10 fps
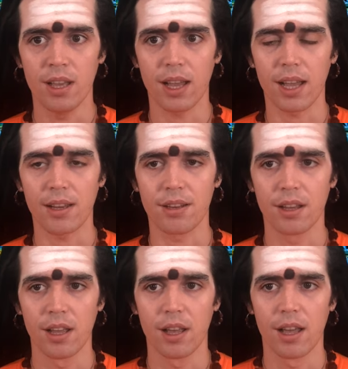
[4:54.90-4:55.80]
And
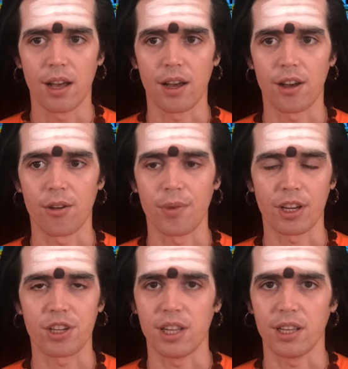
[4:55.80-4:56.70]

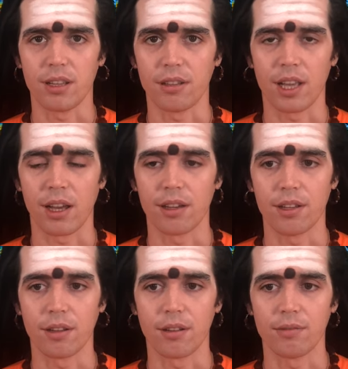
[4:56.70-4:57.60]
actually, yeah,
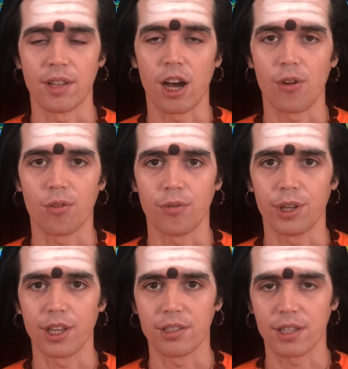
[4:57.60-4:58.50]
now
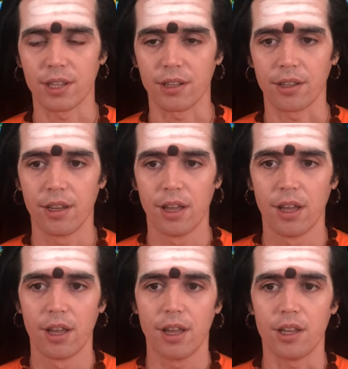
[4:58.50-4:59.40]
we can say
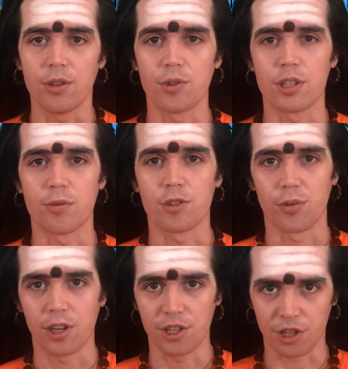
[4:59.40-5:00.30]
Hinduism is a
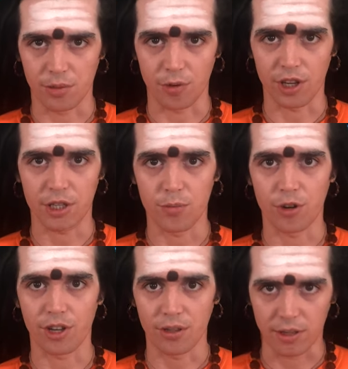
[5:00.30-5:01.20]
religion, but it's
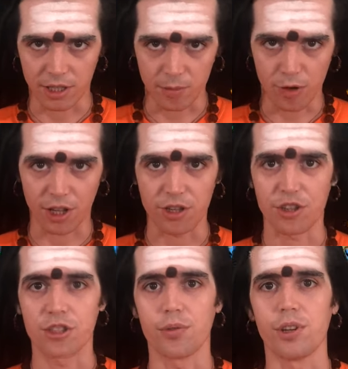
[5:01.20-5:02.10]
more than
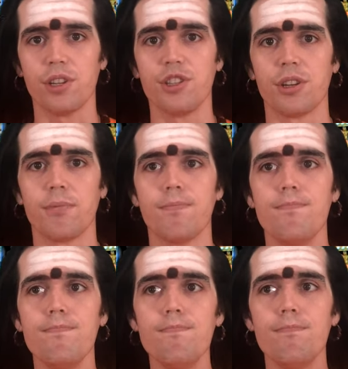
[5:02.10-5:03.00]
just a religion
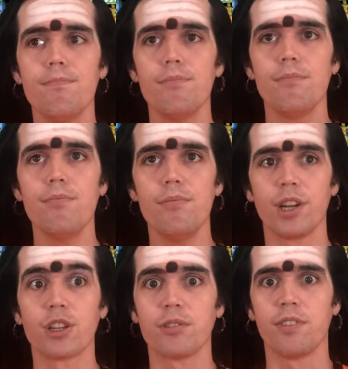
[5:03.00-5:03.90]

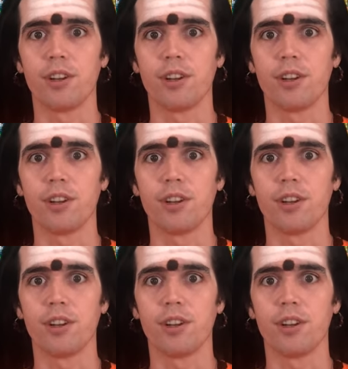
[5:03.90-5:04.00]
because of